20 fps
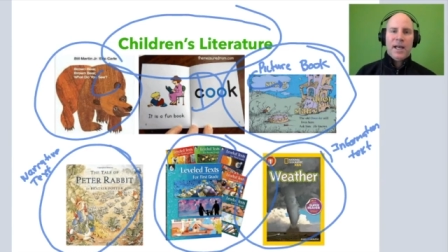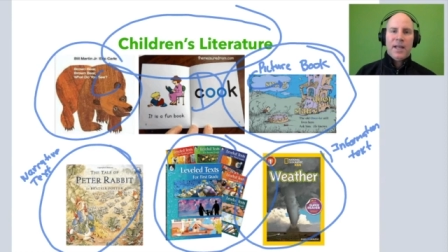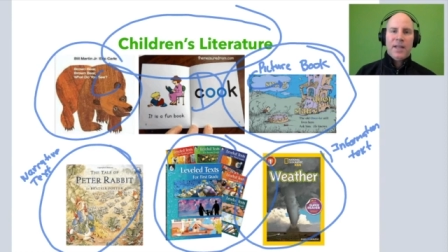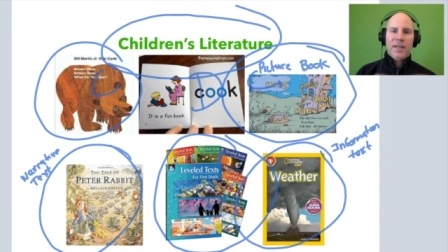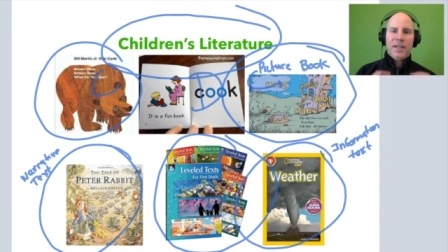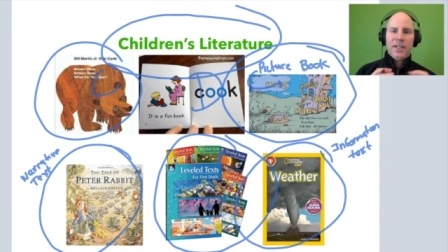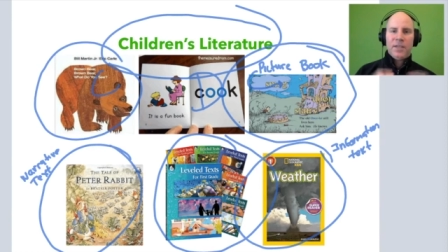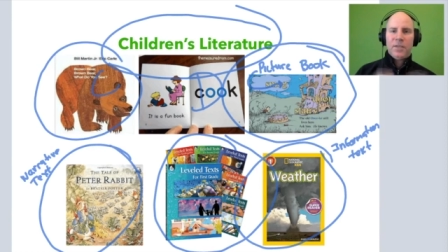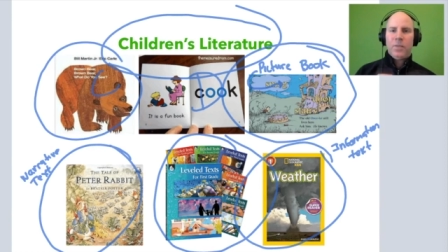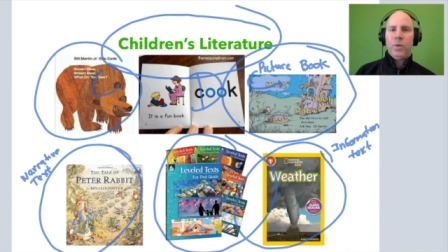
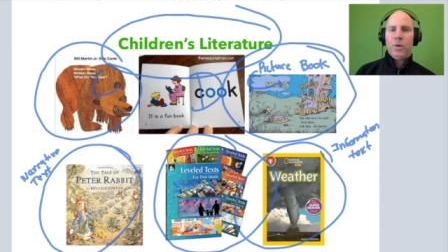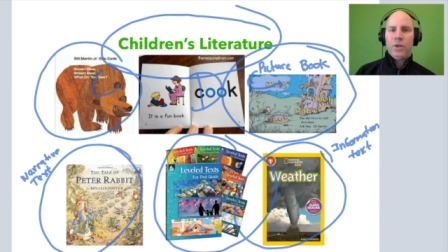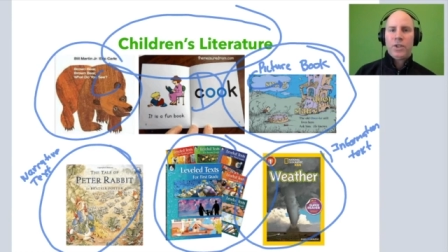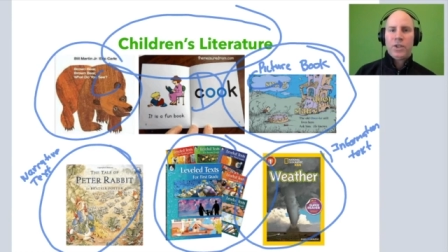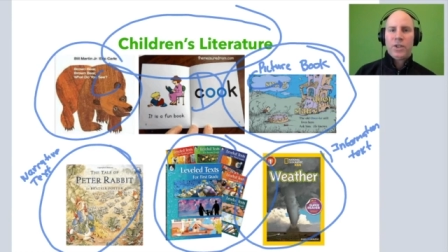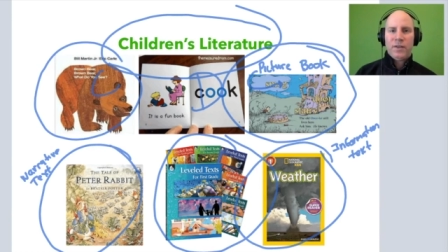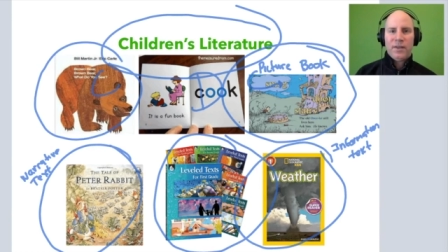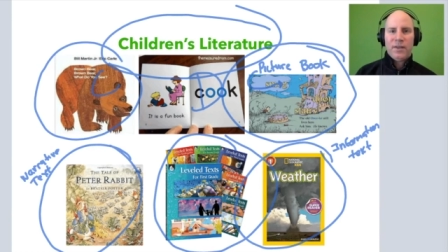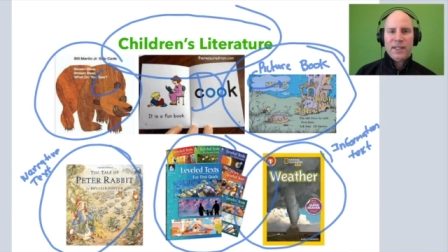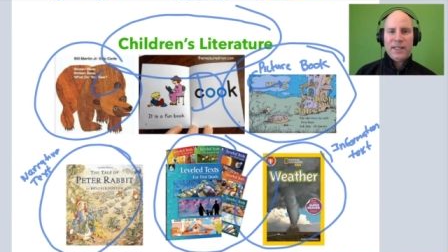This
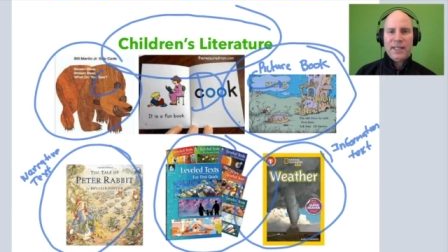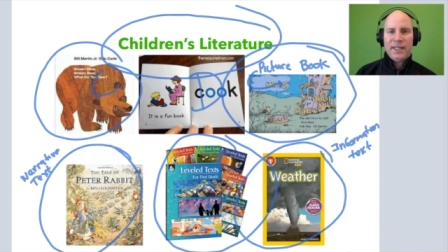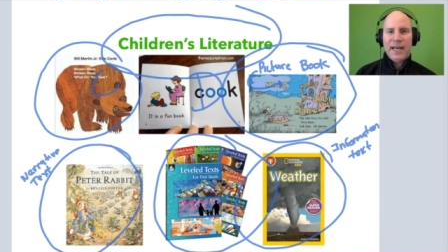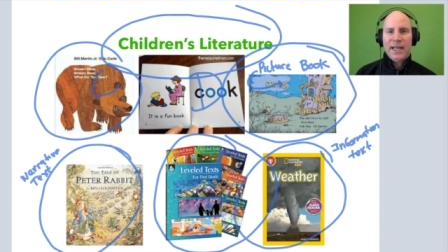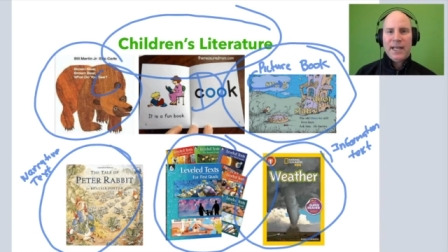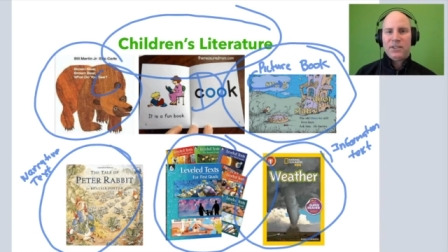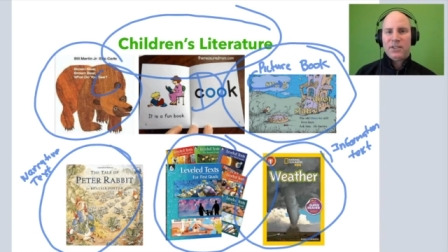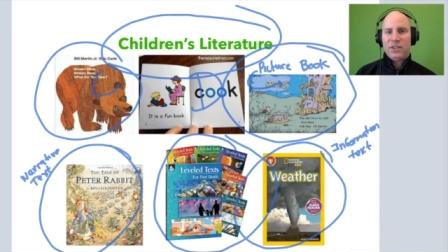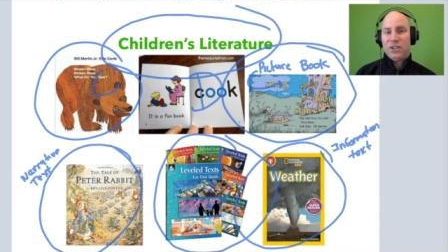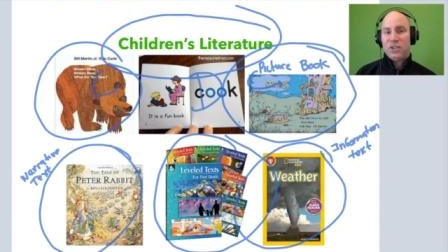portion of the
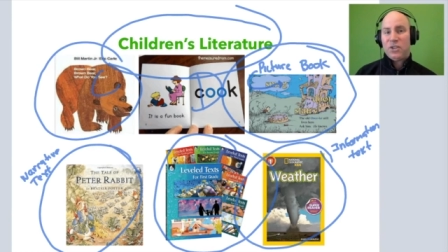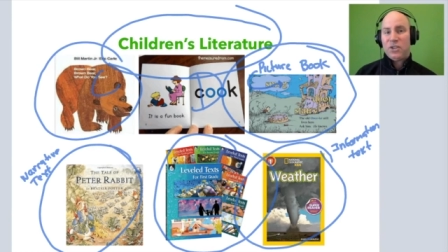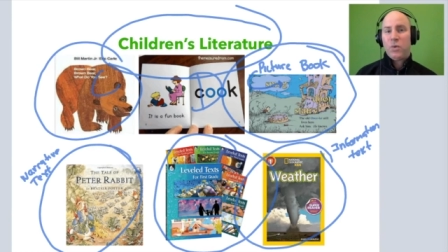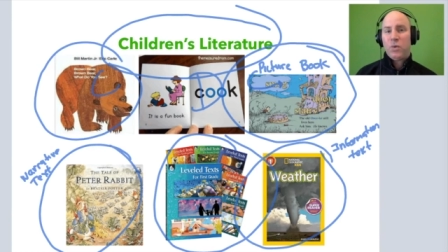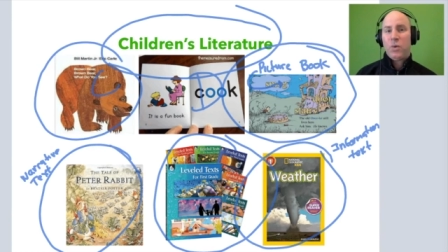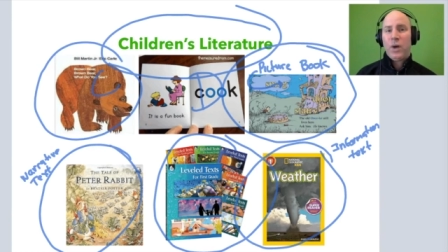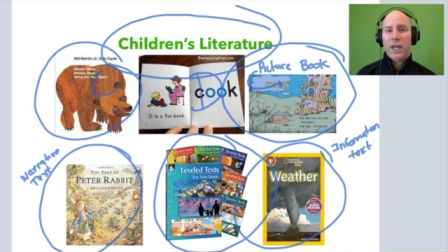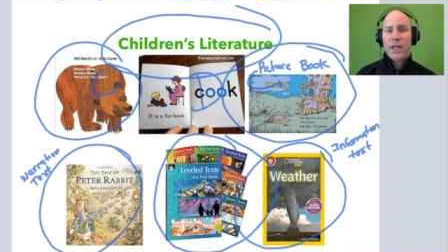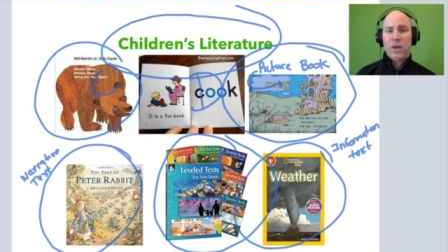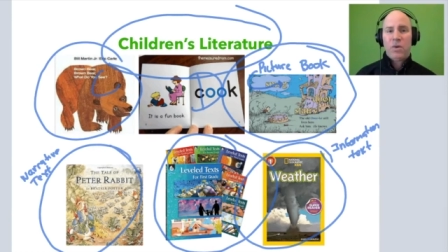test is
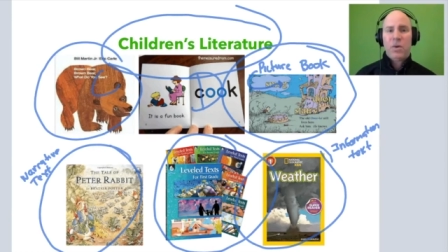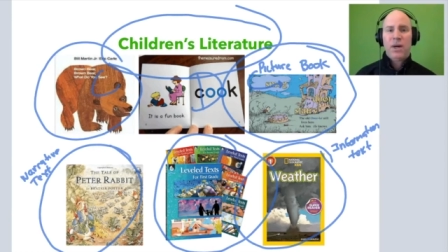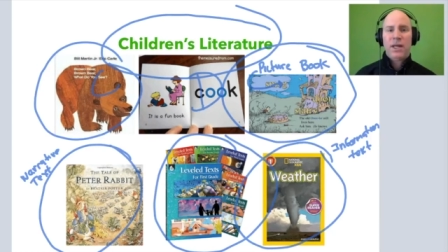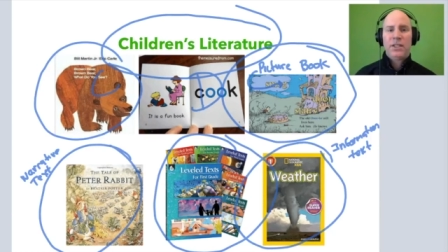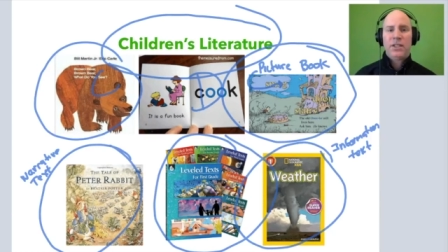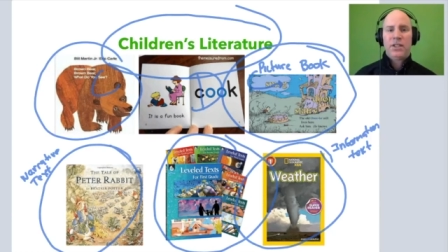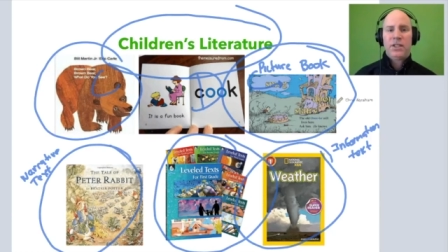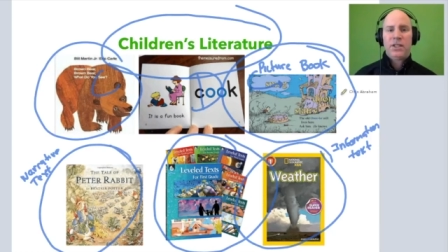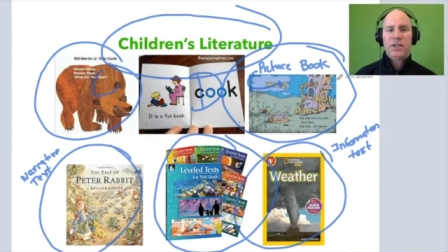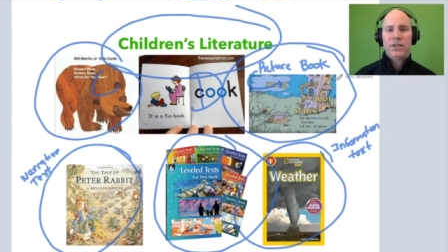20
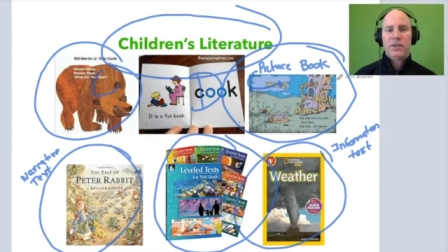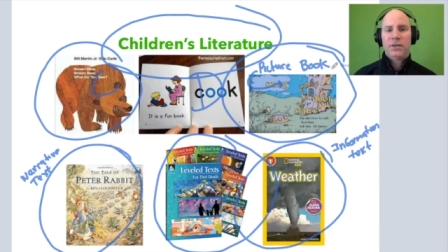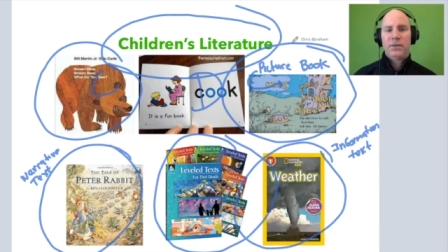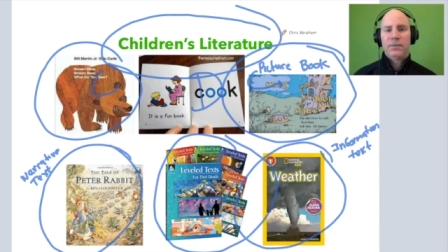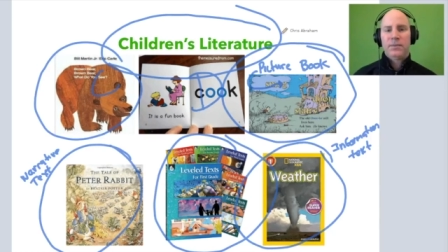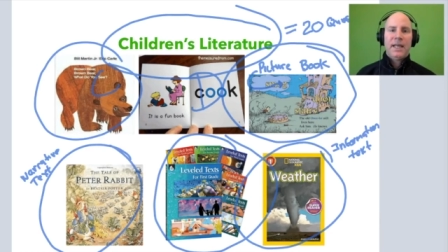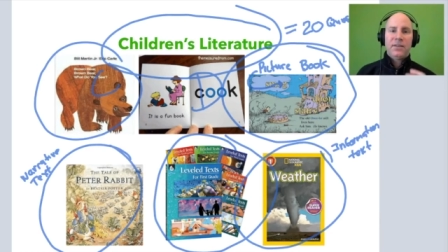questions.